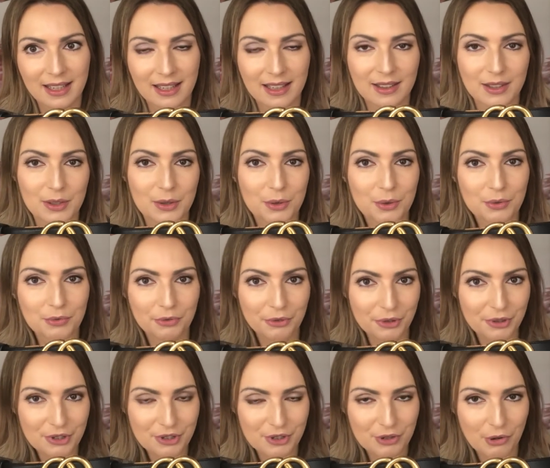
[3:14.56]
the new
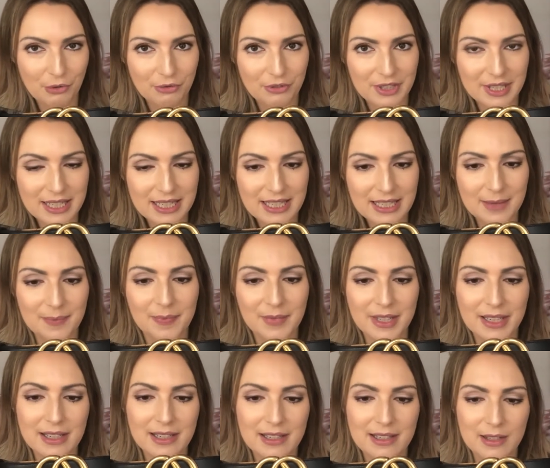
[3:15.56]
version of it
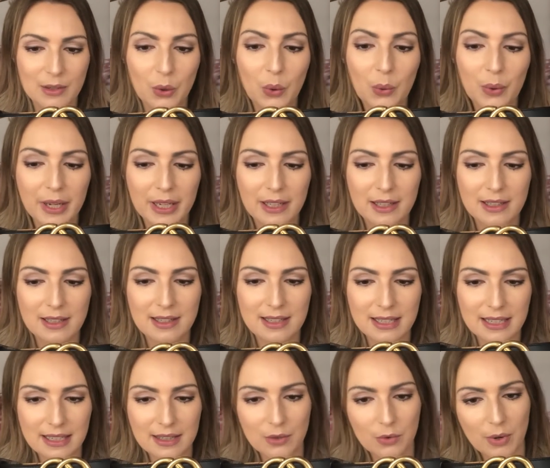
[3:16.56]
that is
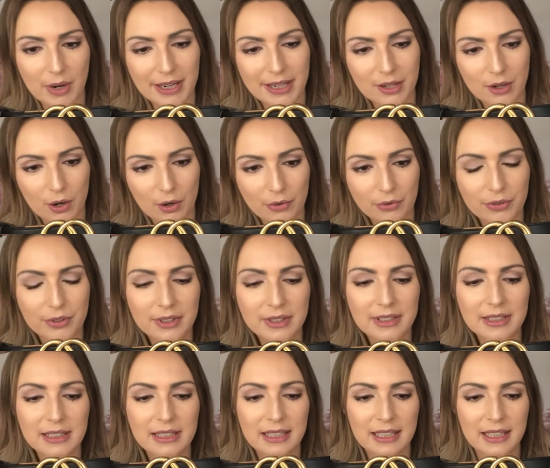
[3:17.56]
seen quite
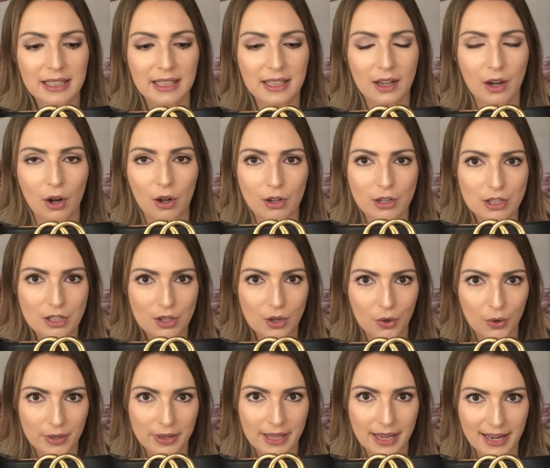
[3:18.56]
often also
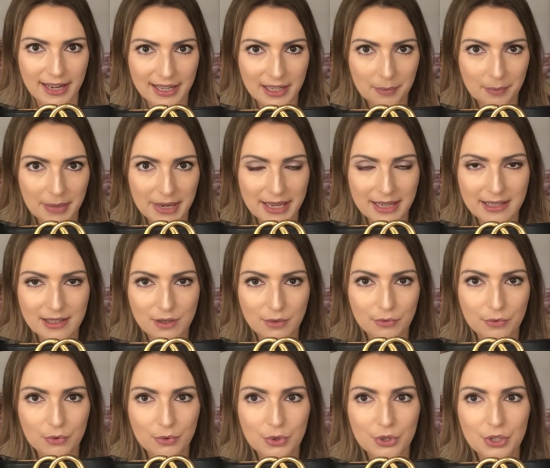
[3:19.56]
on the handbags of
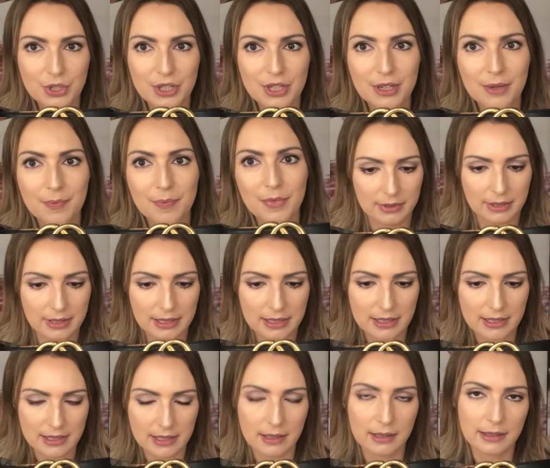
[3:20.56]
Gucci. It
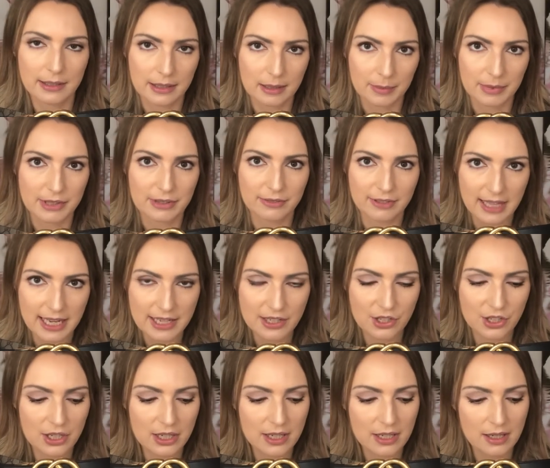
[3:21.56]
is a little bit
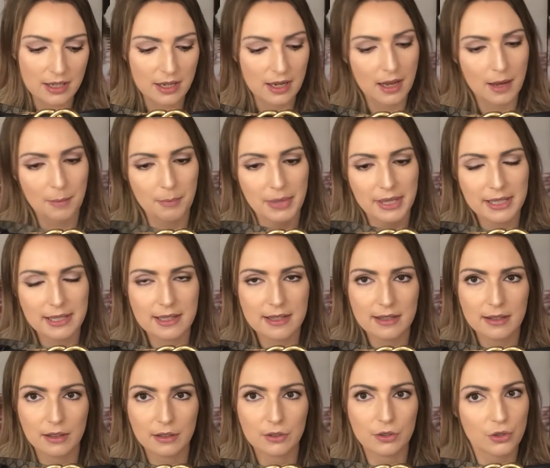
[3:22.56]
flashy, but it's
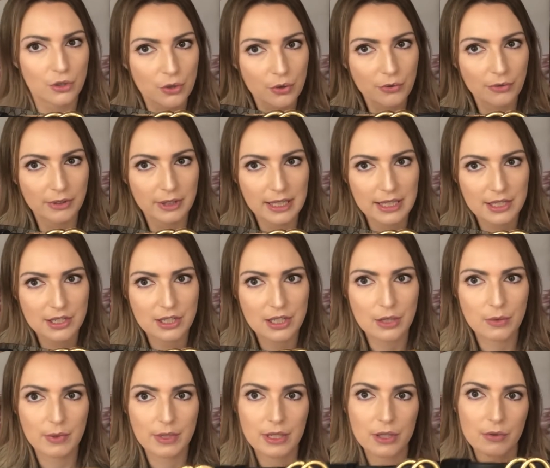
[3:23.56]
not too flashy.
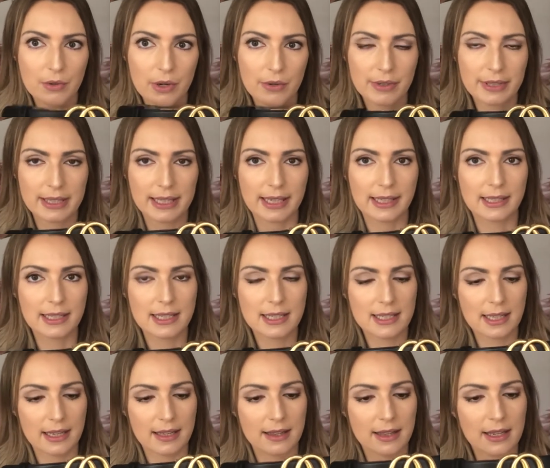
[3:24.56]
When you wear it like this,
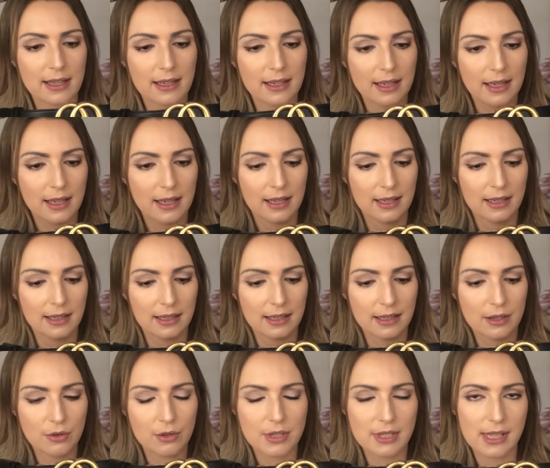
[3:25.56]
I think it
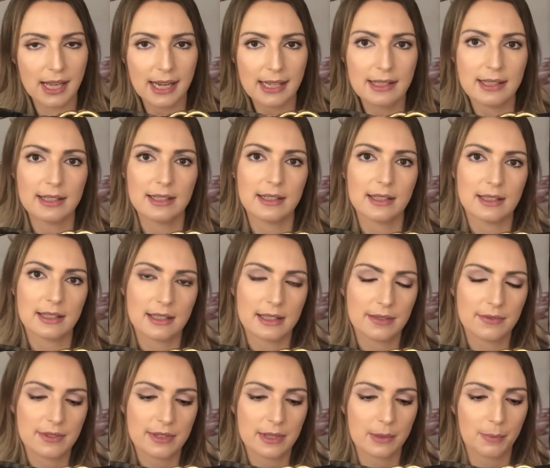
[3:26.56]
looks nice, and it
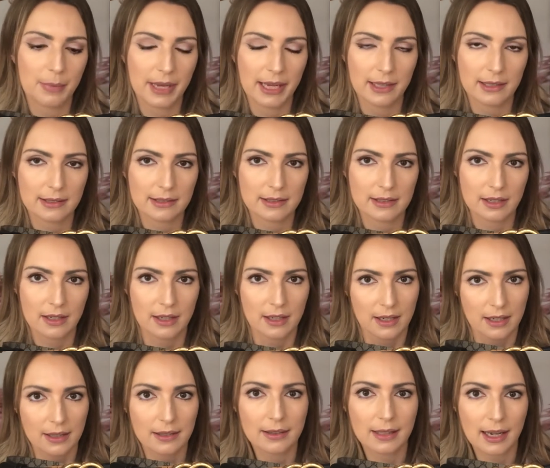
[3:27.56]
gives the belt
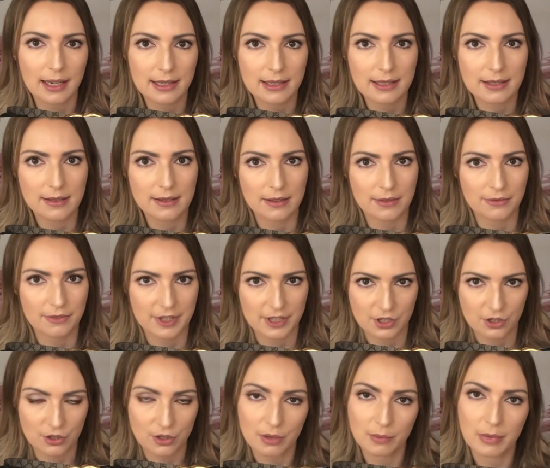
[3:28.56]
a nice, a
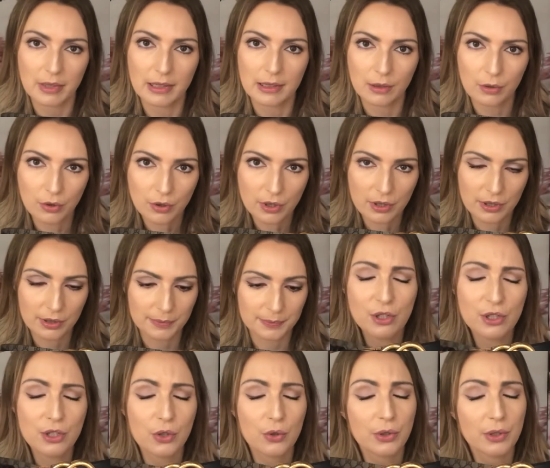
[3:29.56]
fashionable look.
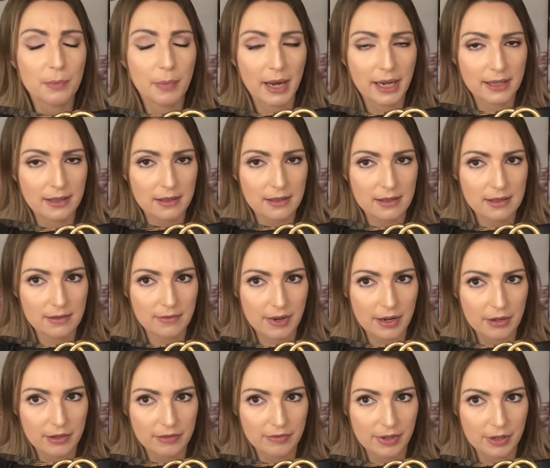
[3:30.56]
Also, the buckle is
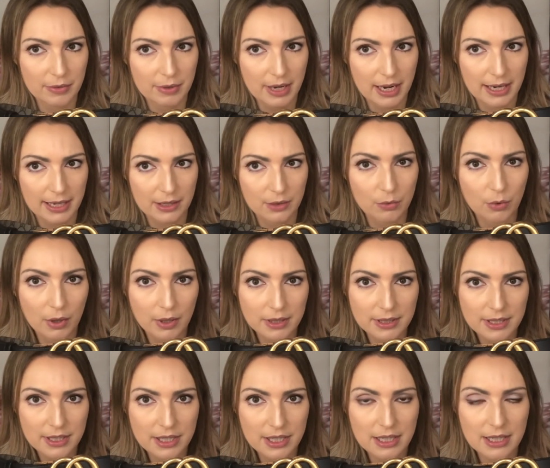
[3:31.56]
very, very high
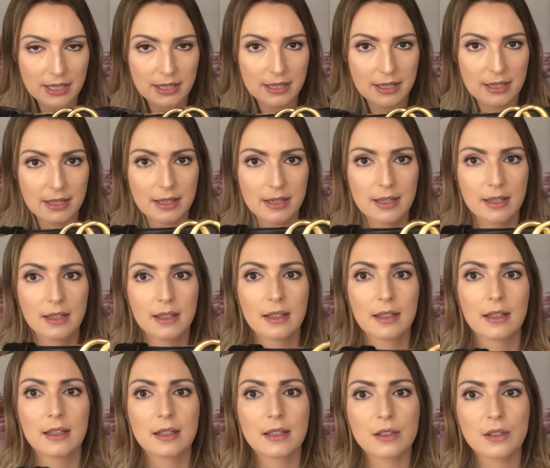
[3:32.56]
quality.
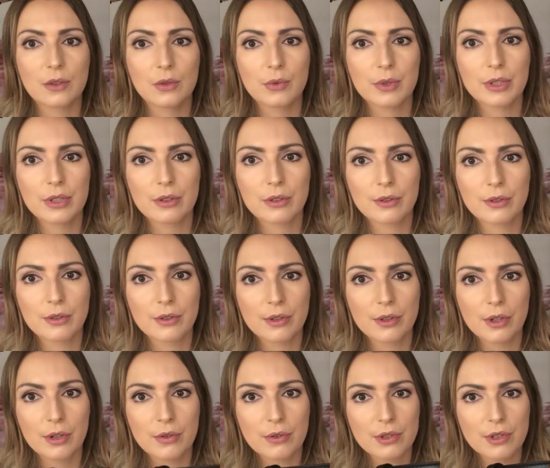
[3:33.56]
So when you look
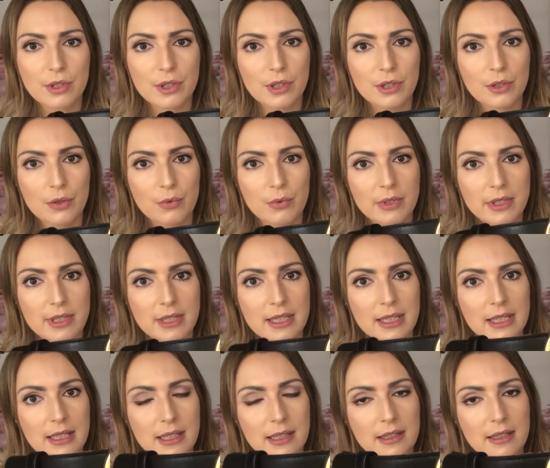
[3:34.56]
closer, you will
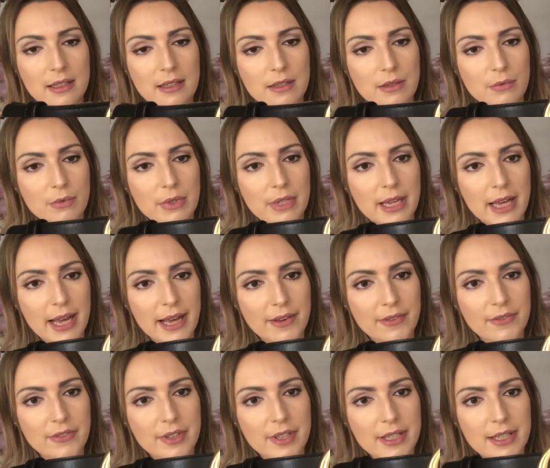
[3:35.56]
see that it's really
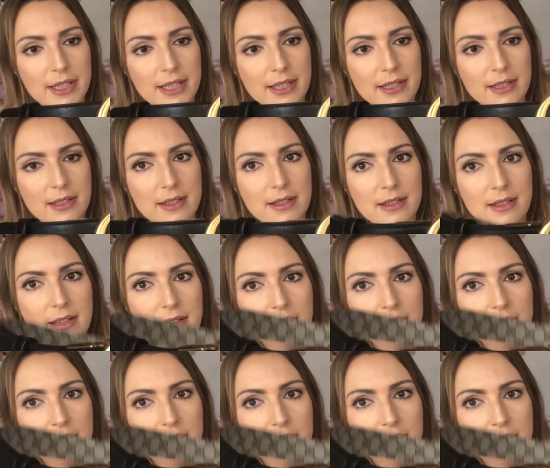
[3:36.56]
heavy and it's